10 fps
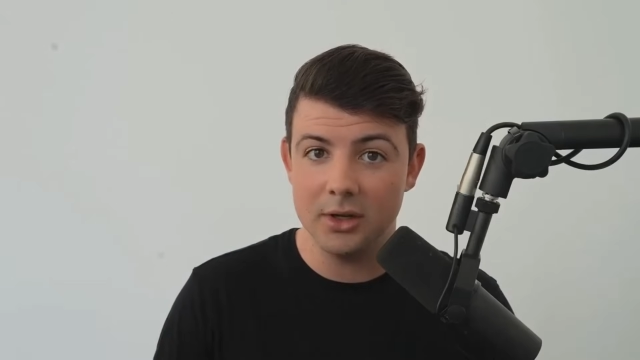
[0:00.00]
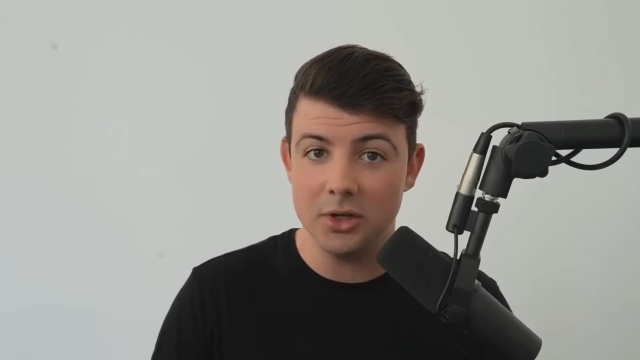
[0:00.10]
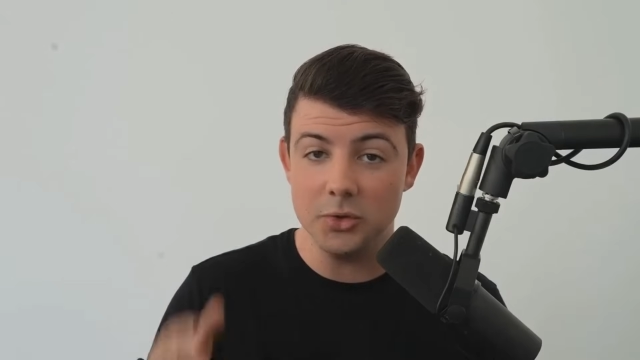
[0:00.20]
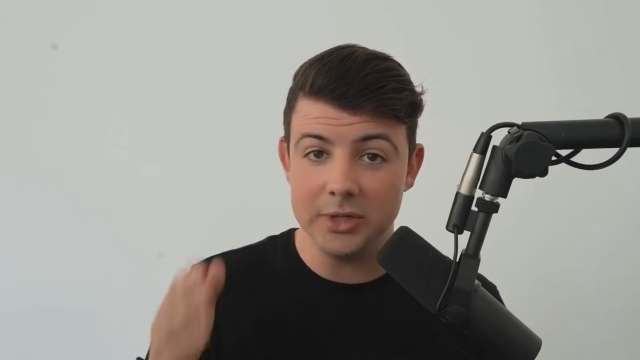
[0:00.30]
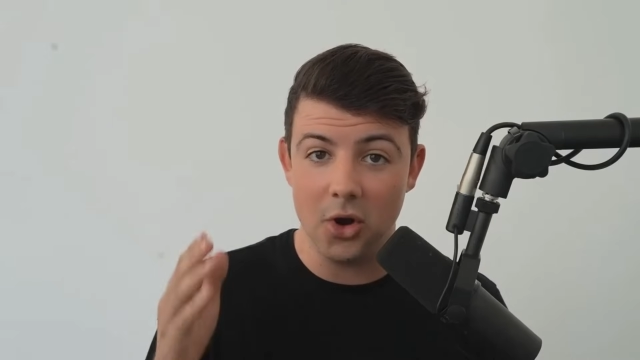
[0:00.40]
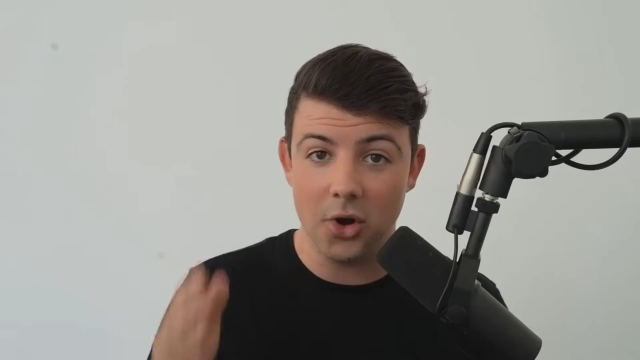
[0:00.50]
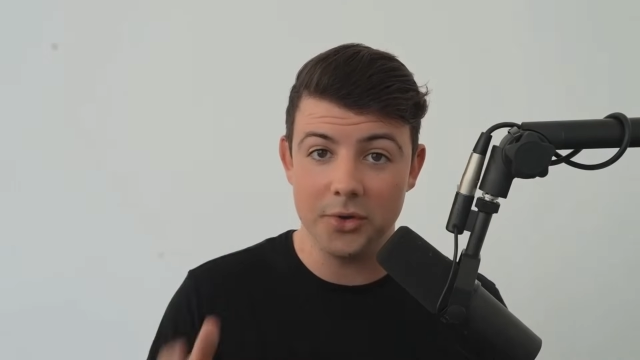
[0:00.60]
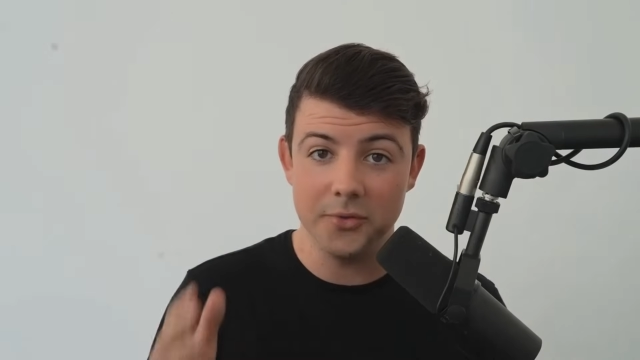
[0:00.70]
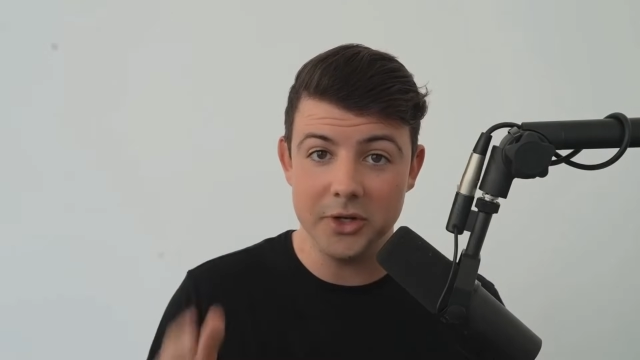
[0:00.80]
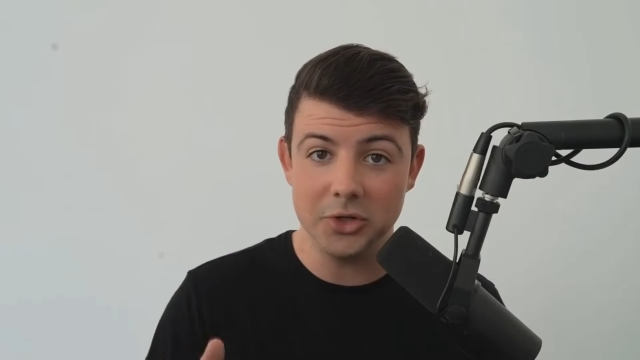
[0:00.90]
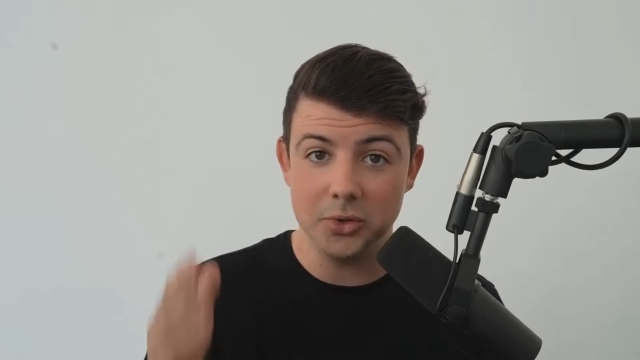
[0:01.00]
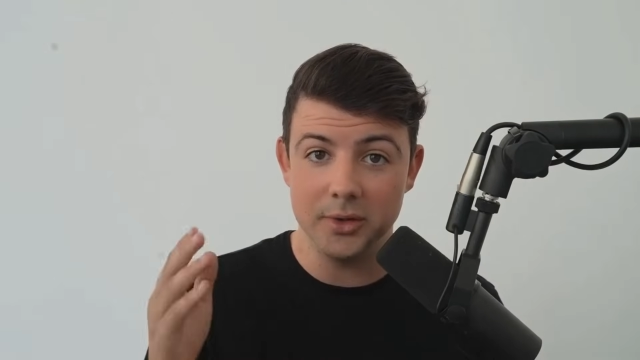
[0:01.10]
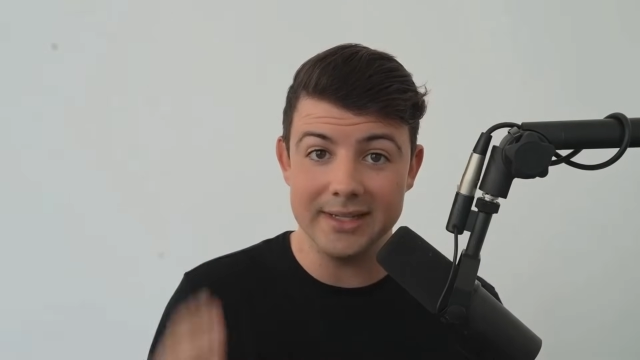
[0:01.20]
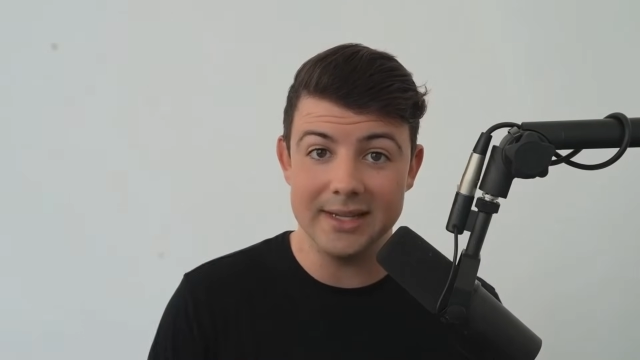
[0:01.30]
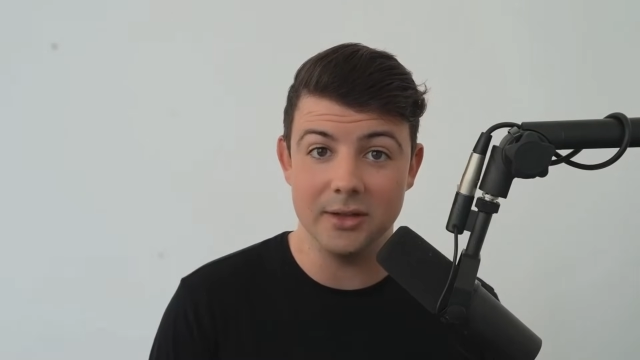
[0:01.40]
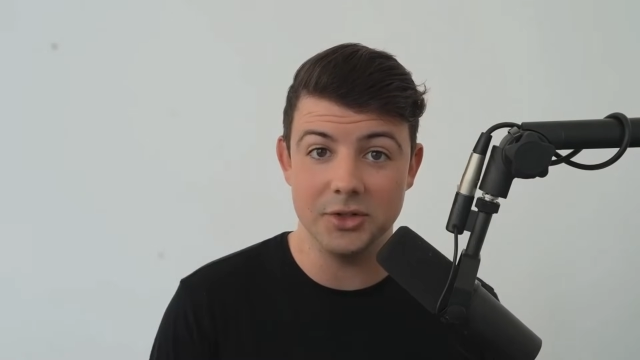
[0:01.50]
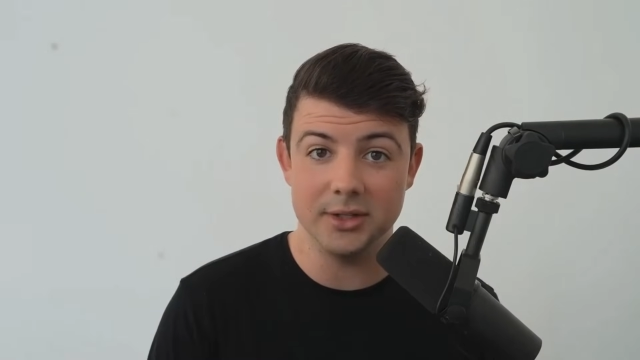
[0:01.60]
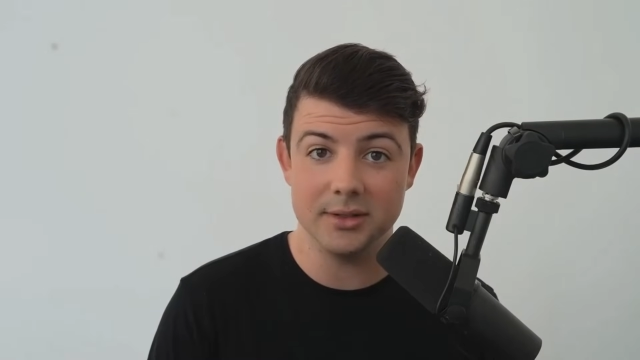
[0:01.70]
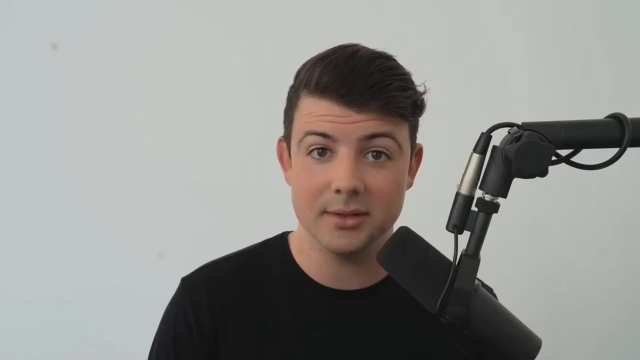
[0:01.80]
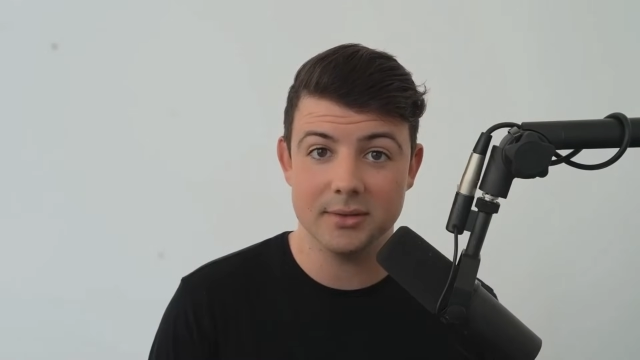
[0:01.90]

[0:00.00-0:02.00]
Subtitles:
using artificial intelligence.